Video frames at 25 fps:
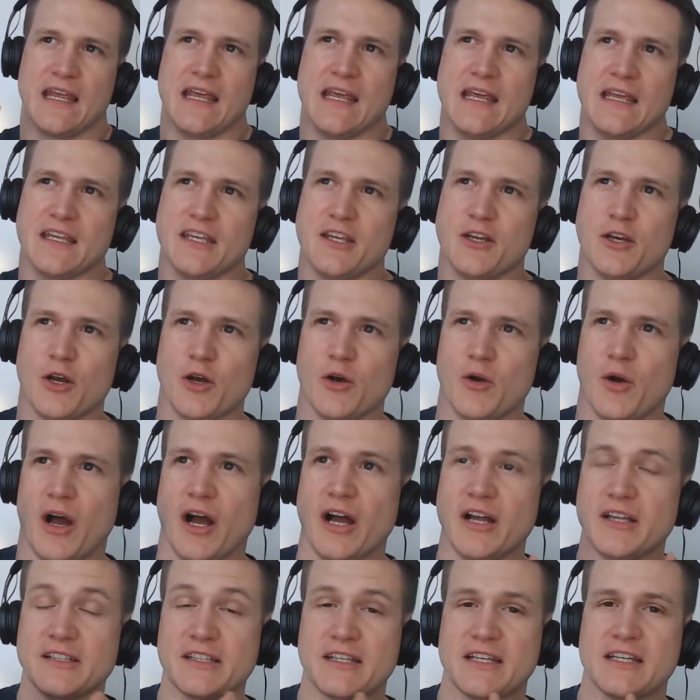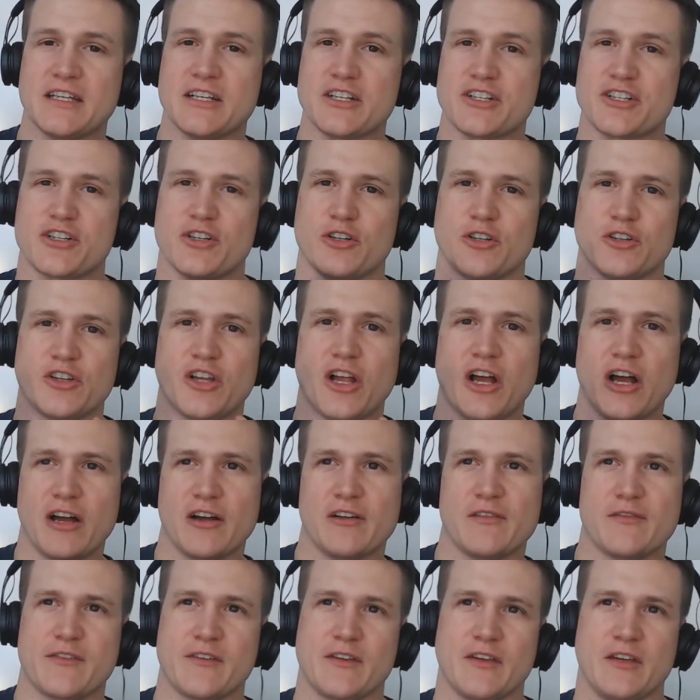you know, unconditional
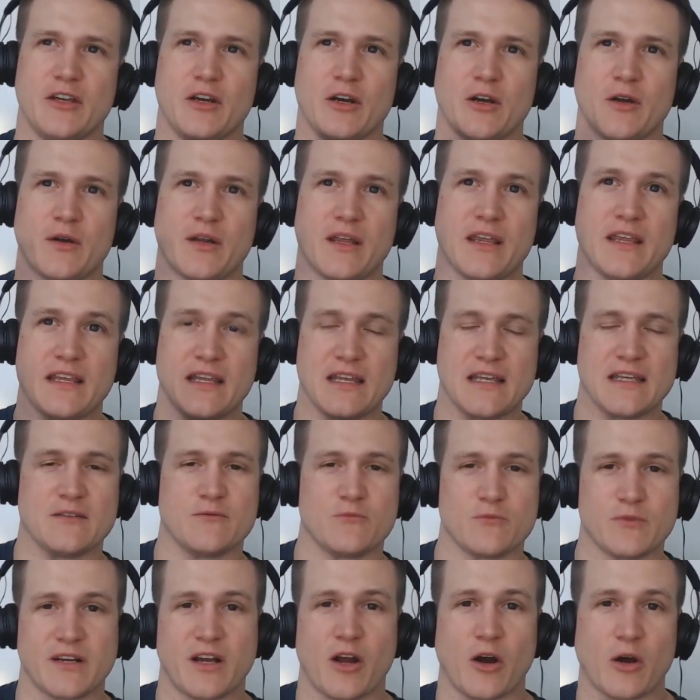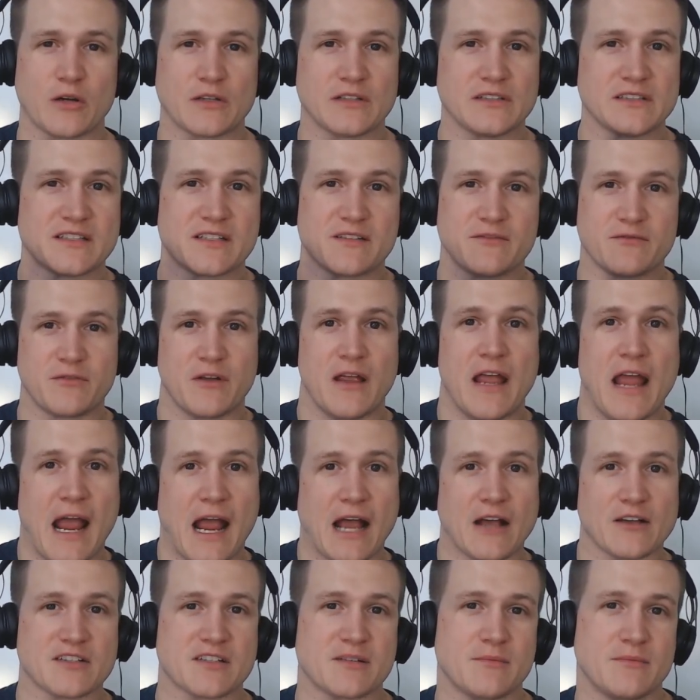love, you know, it regardless of
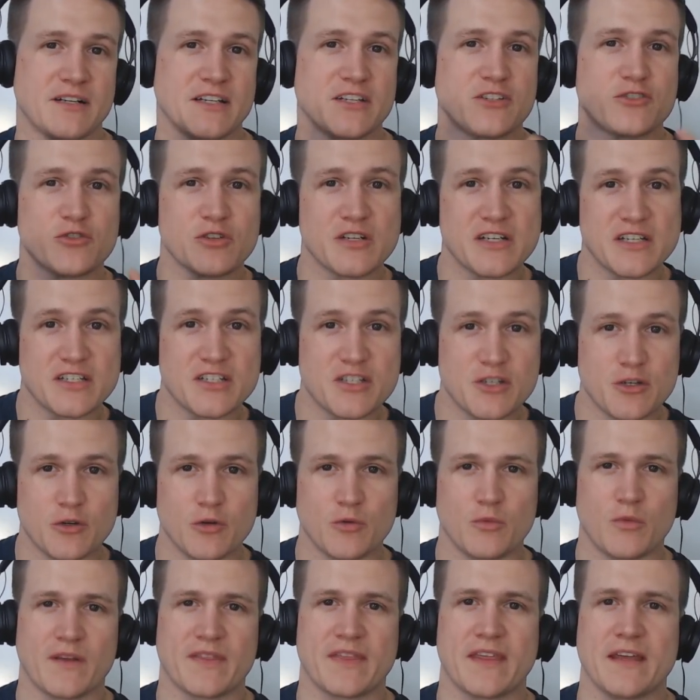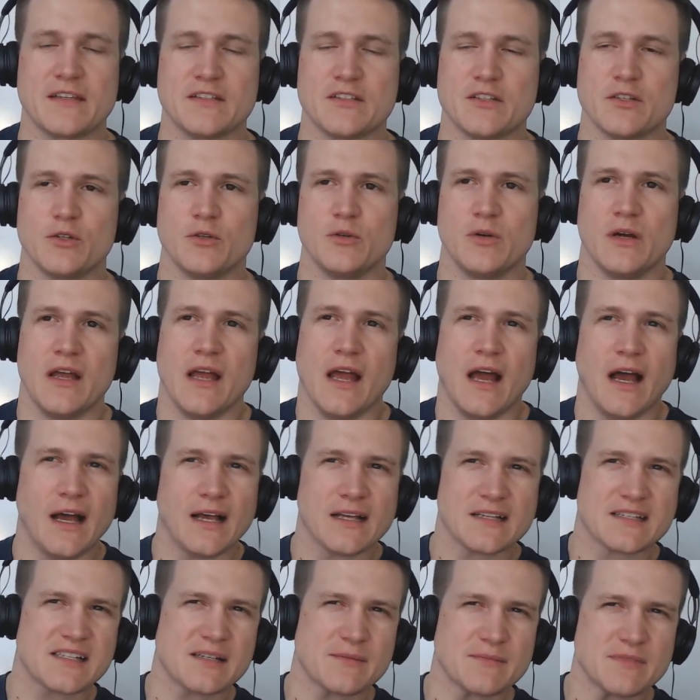how somebody treats you and what they do,
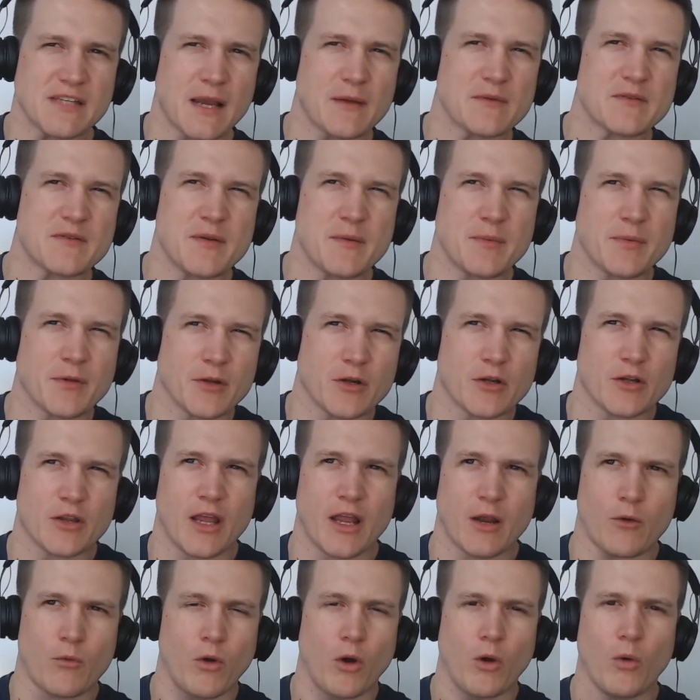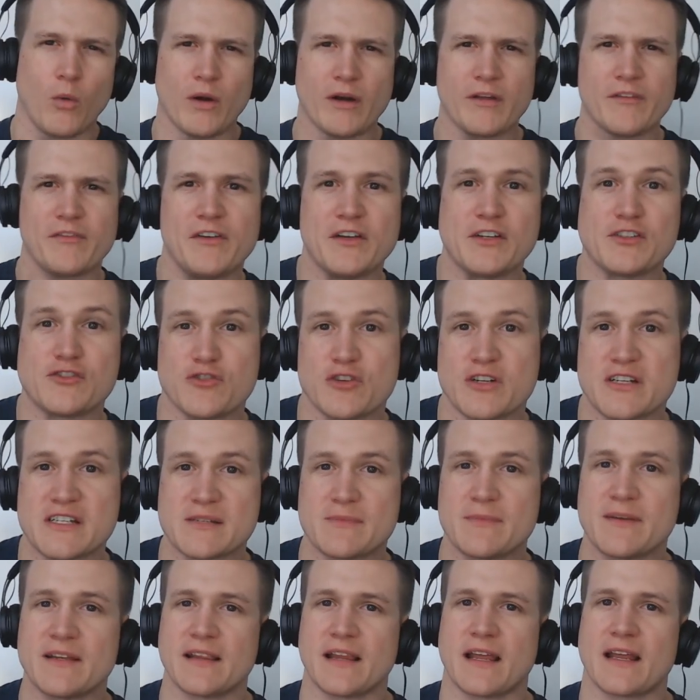sometimes people are like, well, what if he treats
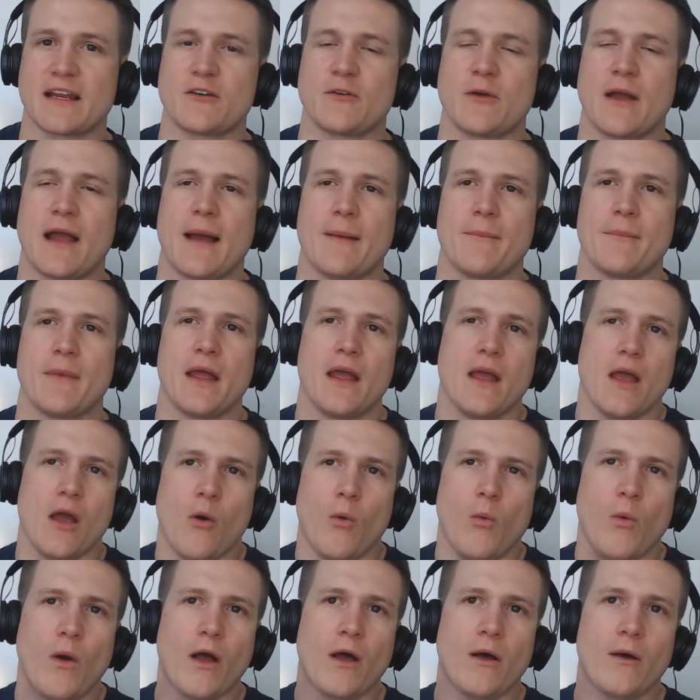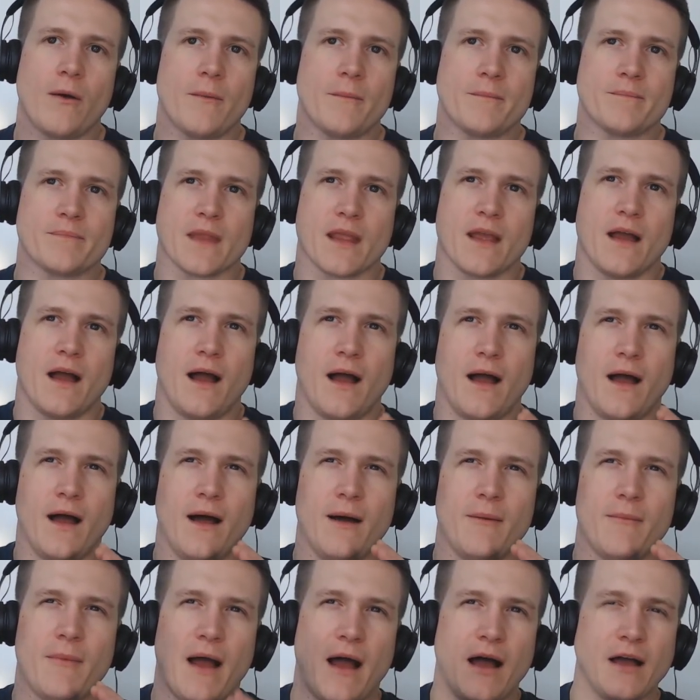me like crap? Well,
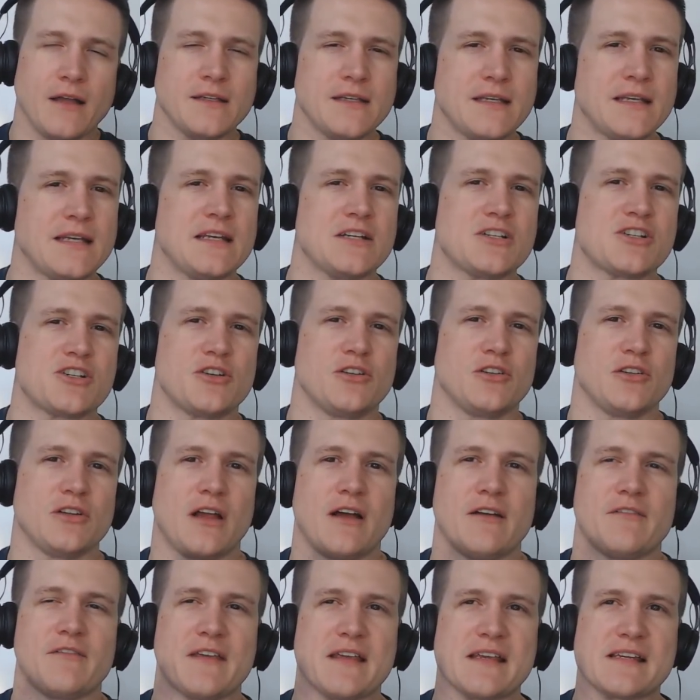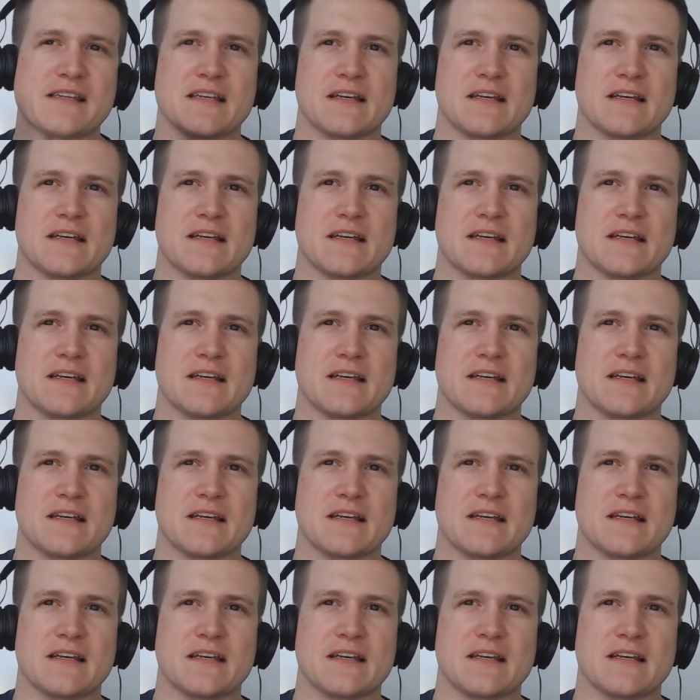unconditional love isn't